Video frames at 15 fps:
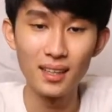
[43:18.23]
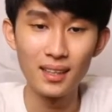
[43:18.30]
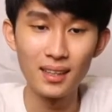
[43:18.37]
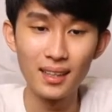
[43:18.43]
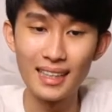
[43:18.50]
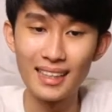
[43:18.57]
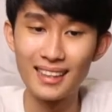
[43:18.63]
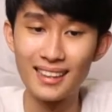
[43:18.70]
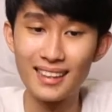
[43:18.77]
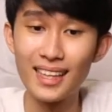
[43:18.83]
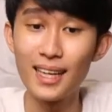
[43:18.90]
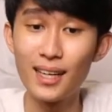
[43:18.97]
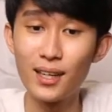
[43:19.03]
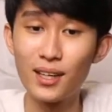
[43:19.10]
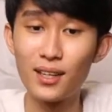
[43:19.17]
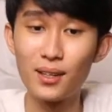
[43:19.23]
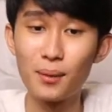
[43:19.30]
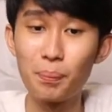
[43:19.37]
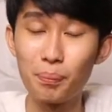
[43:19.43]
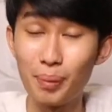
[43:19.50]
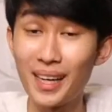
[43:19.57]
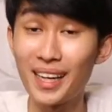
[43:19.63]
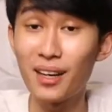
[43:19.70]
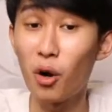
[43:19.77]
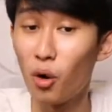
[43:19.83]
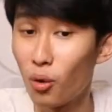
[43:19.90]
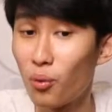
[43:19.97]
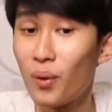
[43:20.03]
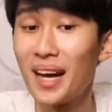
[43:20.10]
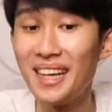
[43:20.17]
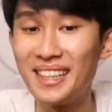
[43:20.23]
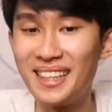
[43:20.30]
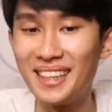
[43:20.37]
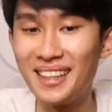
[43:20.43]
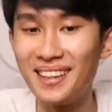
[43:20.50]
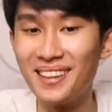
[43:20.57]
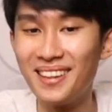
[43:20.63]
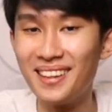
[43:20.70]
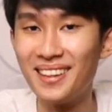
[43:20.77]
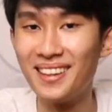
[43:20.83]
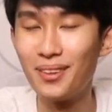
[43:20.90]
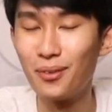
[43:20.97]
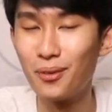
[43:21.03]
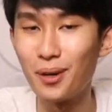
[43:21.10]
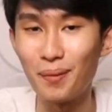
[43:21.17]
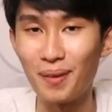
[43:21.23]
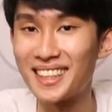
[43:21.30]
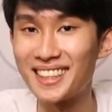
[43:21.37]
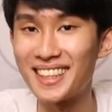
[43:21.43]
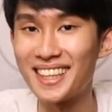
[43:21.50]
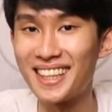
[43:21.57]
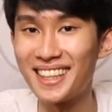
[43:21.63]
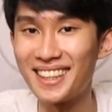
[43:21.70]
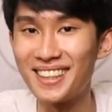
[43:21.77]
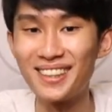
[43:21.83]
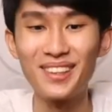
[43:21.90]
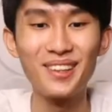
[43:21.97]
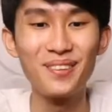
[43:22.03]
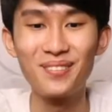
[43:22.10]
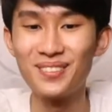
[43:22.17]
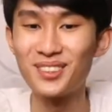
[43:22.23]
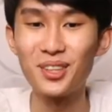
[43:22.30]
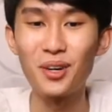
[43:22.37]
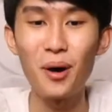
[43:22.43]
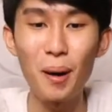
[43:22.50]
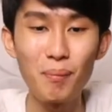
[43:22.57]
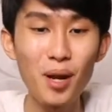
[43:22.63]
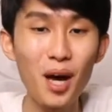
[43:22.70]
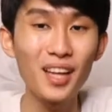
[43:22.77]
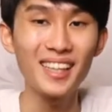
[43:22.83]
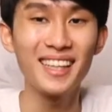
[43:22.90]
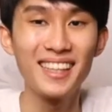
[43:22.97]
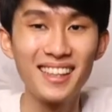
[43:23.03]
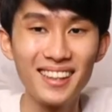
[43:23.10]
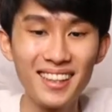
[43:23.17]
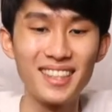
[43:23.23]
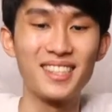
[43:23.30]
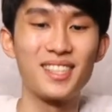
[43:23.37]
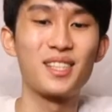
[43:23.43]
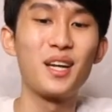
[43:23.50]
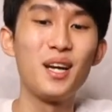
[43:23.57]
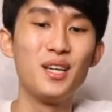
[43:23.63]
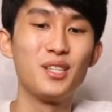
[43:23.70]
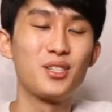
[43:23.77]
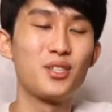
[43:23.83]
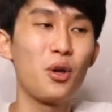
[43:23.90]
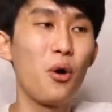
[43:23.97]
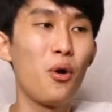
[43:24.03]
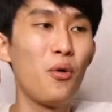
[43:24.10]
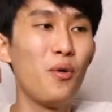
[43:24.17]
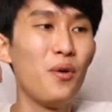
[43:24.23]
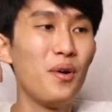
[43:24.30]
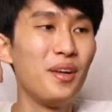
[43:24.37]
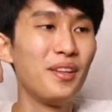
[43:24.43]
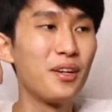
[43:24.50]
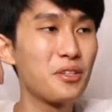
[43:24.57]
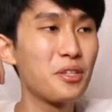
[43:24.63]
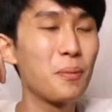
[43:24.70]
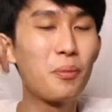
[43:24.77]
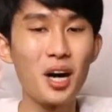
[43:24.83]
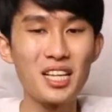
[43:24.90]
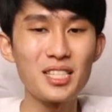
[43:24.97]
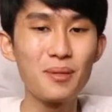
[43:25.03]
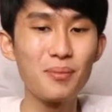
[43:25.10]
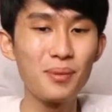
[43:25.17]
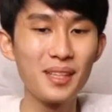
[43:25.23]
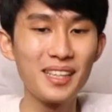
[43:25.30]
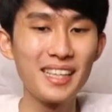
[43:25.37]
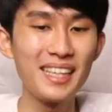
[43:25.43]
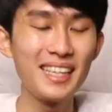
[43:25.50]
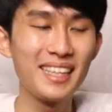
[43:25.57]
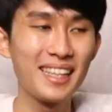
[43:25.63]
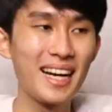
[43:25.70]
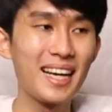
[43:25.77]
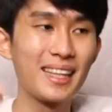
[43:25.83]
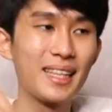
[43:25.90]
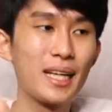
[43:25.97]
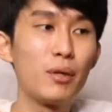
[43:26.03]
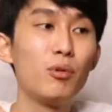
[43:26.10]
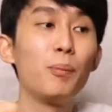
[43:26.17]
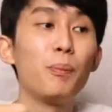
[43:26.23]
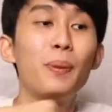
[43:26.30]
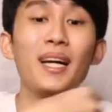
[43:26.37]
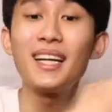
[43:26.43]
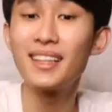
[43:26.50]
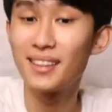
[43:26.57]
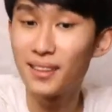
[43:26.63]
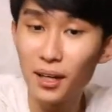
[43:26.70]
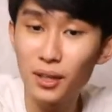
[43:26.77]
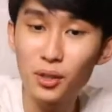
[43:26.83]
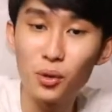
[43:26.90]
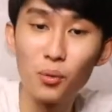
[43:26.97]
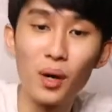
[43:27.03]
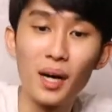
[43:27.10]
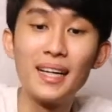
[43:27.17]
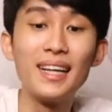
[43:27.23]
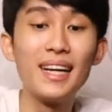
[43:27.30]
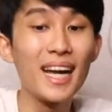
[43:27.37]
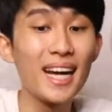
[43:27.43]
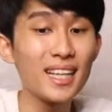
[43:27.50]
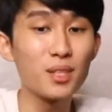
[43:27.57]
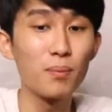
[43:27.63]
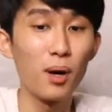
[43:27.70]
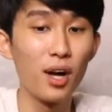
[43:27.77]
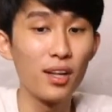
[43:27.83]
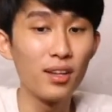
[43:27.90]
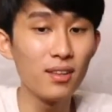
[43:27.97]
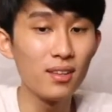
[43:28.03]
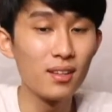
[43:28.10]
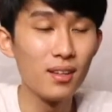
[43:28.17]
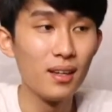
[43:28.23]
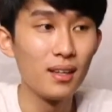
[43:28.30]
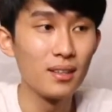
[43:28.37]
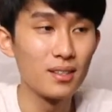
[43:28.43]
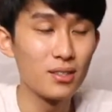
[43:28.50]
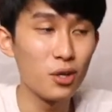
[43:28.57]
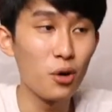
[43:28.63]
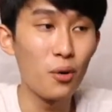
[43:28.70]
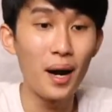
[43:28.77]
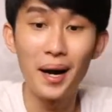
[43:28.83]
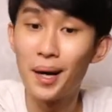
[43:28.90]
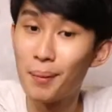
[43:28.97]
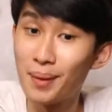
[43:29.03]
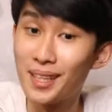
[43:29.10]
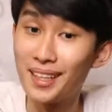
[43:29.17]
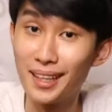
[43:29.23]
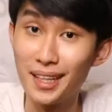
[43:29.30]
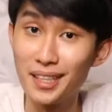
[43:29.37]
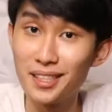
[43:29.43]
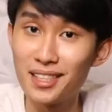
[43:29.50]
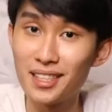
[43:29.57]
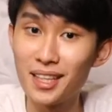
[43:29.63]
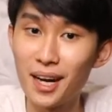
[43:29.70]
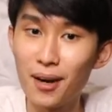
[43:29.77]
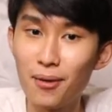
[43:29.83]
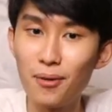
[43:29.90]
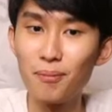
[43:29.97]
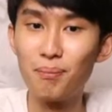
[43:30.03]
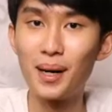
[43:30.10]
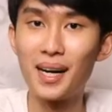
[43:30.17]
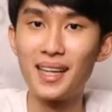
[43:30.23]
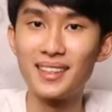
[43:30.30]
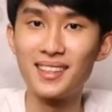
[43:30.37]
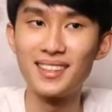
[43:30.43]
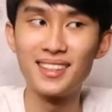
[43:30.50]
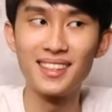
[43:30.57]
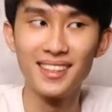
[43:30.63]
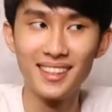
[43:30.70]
like their pick already. What am I saying here? So I'm not in the list. So there's a possibility that they will pick another one next month. So I am in the list now, but